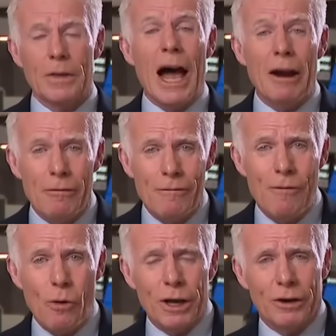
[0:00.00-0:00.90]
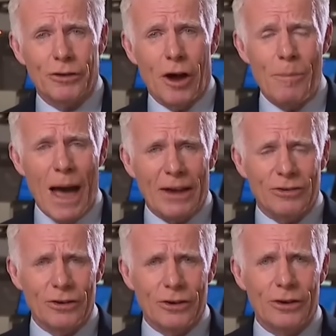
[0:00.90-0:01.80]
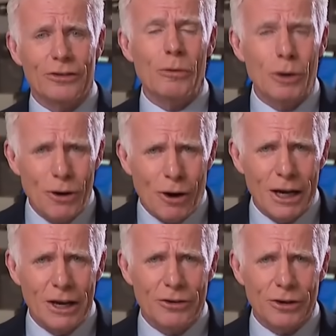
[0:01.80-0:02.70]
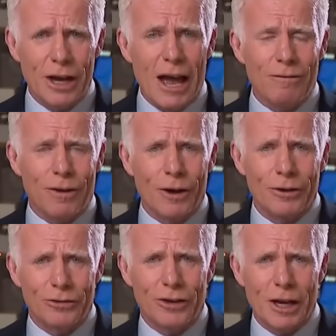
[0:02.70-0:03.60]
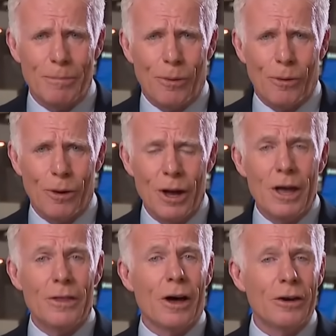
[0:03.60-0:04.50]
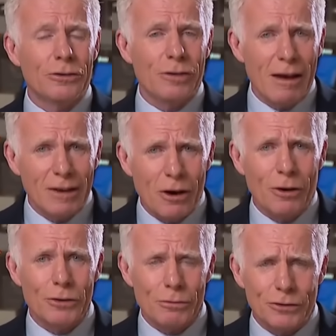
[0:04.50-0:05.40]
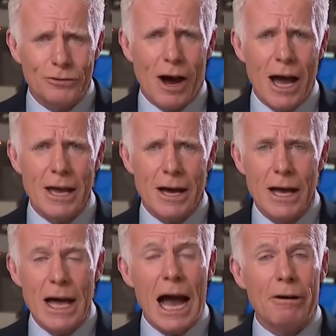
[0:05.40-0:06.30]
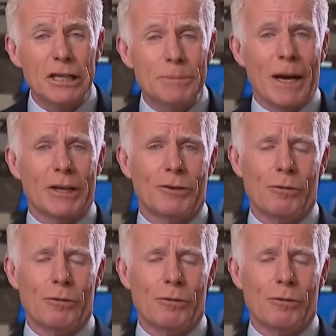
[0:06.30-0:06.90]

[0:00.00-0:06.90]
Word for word: The 140 or so passengers who were not injured have flown to Singapore. Those travelling on to Australia are expected